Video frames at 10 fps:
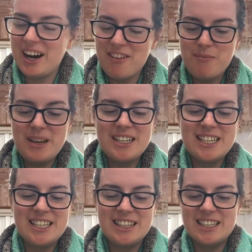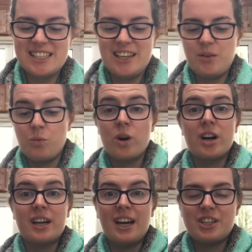I've been knitting this in
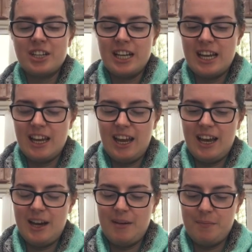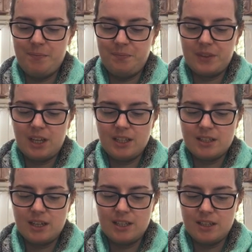work, actually. I
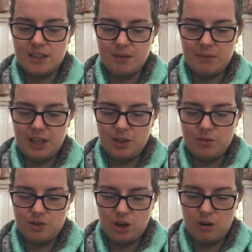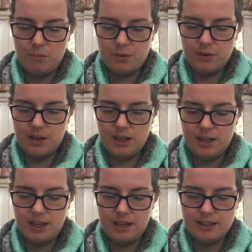started my new job.
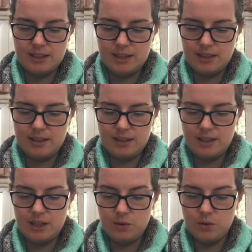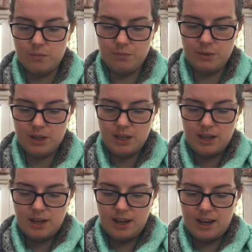As a locum,
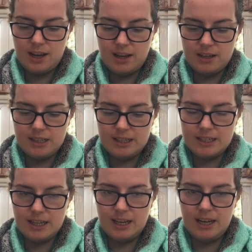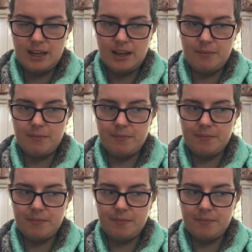and I